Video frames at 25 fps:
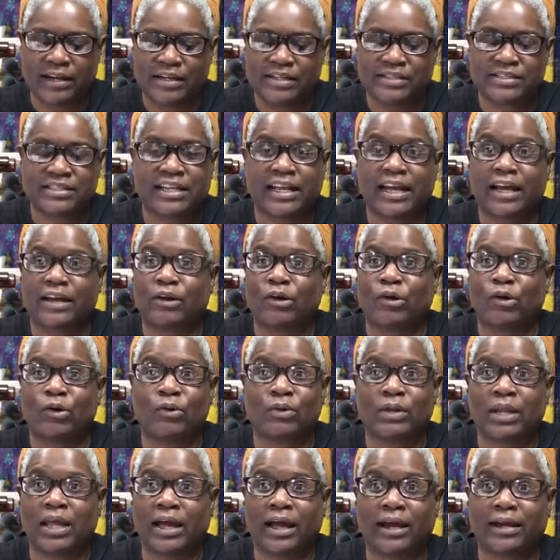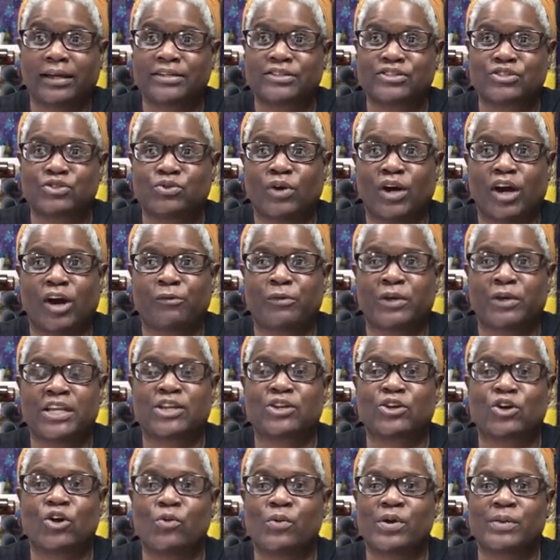It's not a whole lot because you already
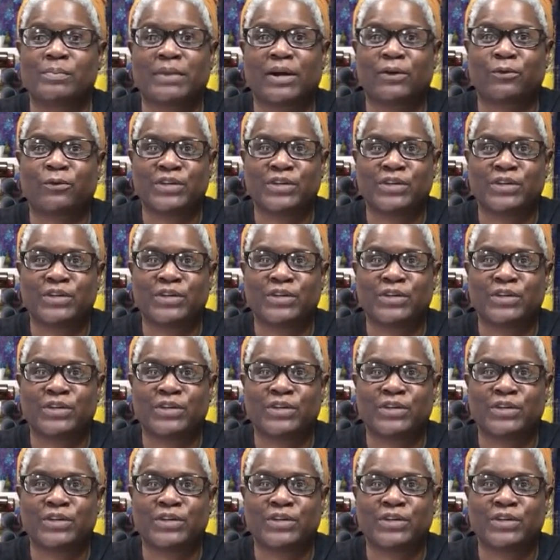know what my